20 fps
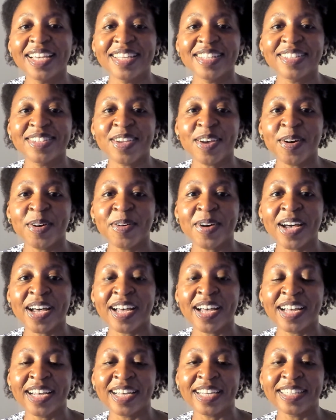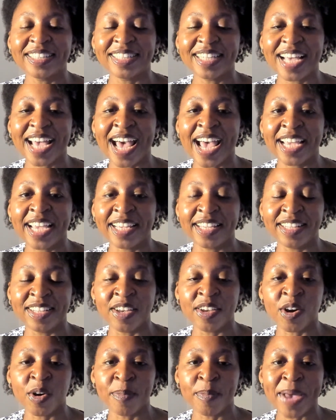So I
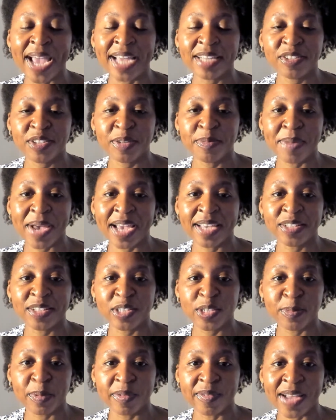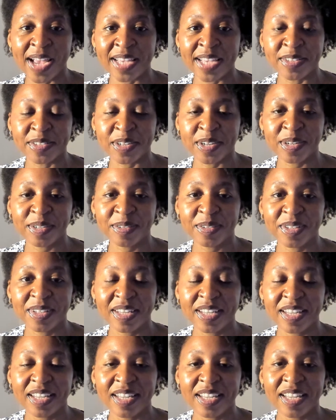go back to my supervisor,
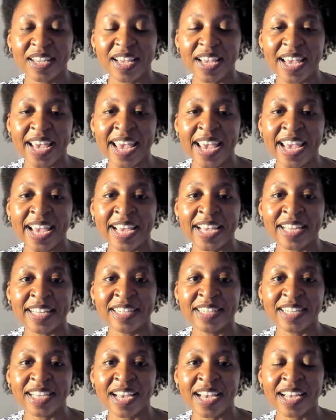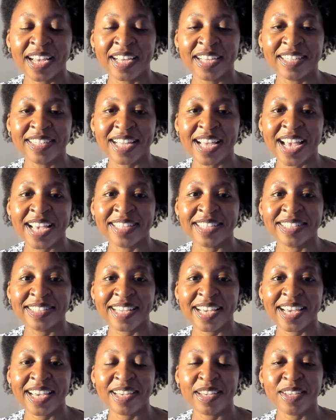and I
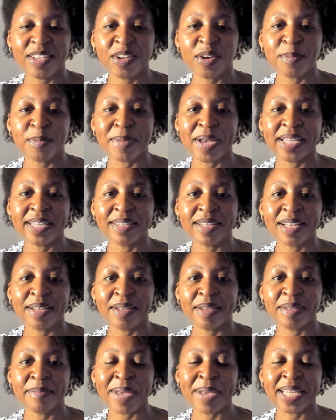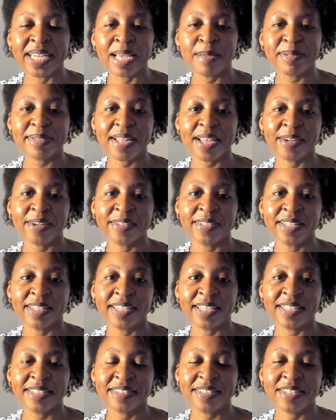say, my name's not on the
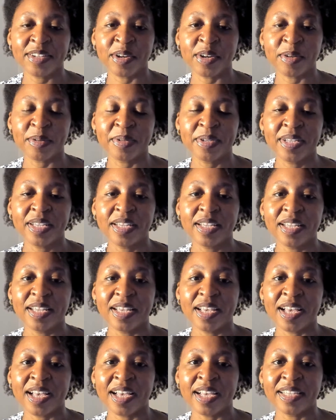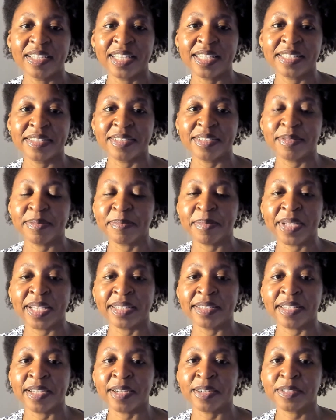list.
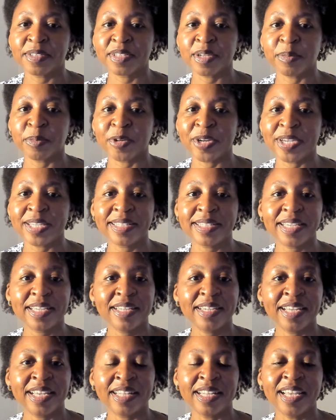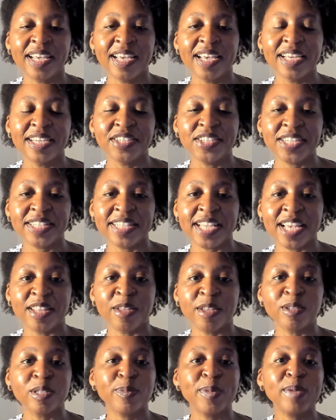Is there some reason? And she said
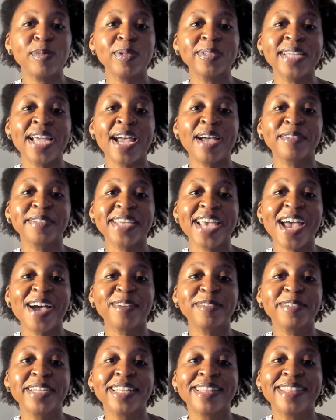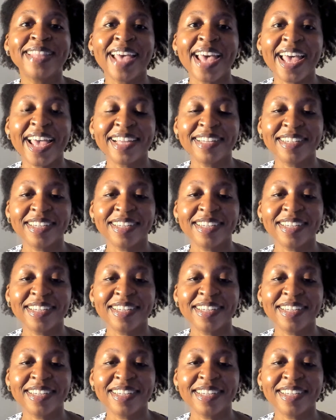those people downtown did that.